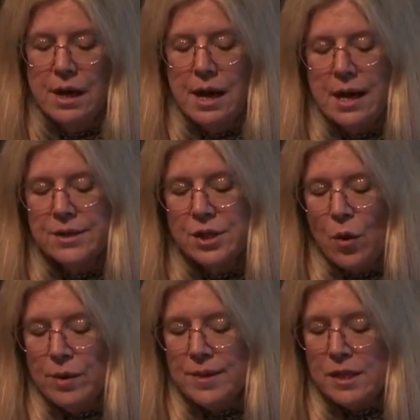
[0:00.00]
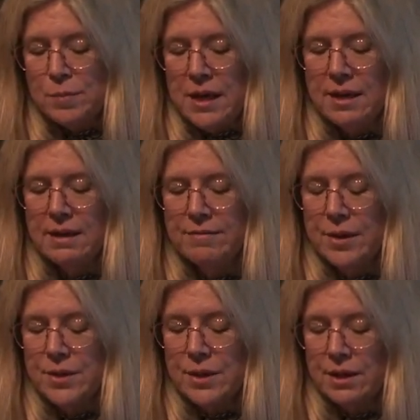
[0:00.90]
And so we must speak of
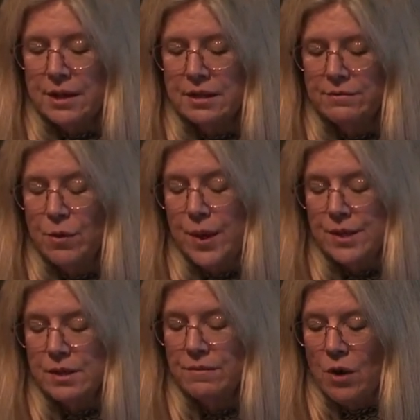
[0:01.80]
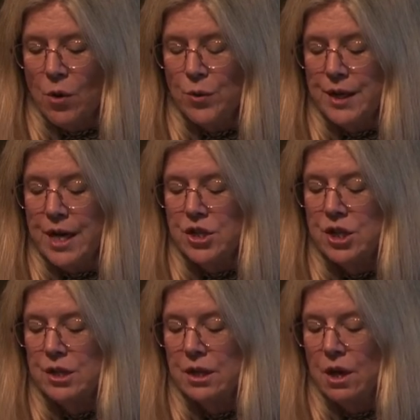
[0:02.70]
Mira's collective voice, of
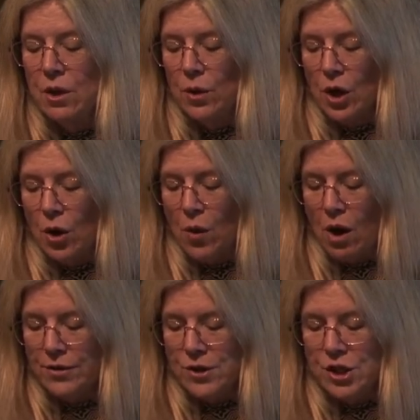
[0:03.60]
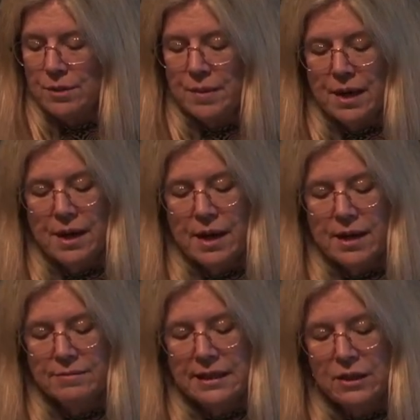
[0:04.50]
co-creation or co-authorship, and
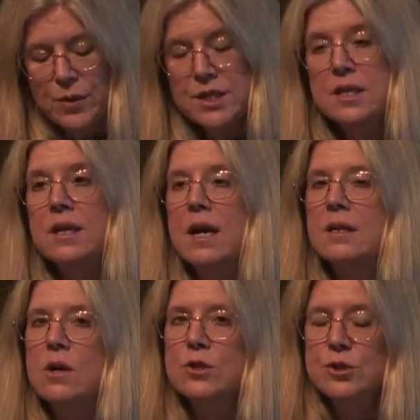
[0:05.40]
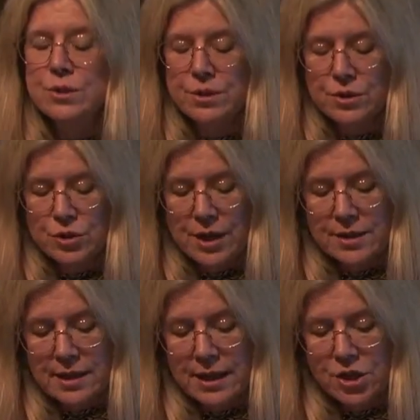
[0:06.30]
of linguistic and cultural
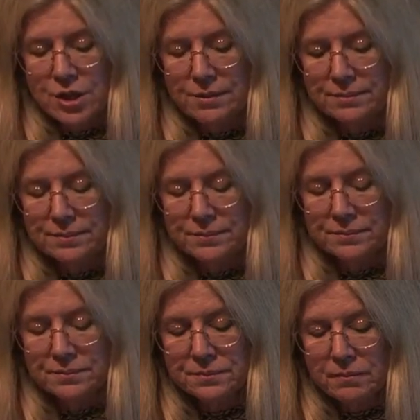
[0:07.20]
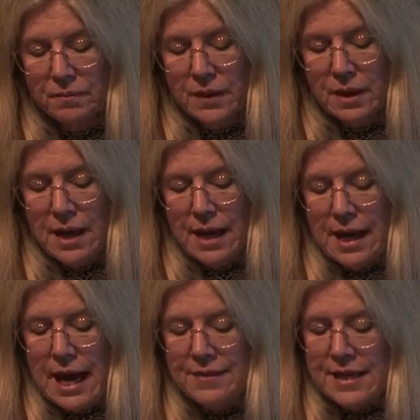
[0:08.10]
translation.
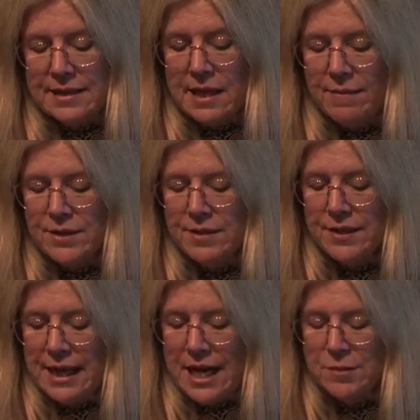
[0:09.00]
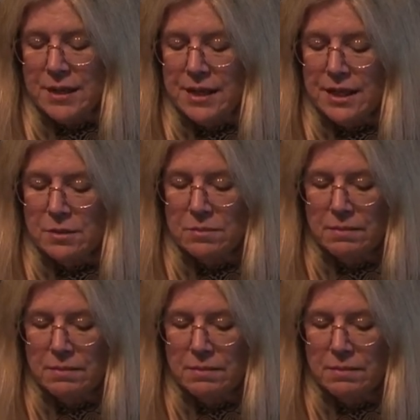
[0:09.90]
At these levels of engagement and ex-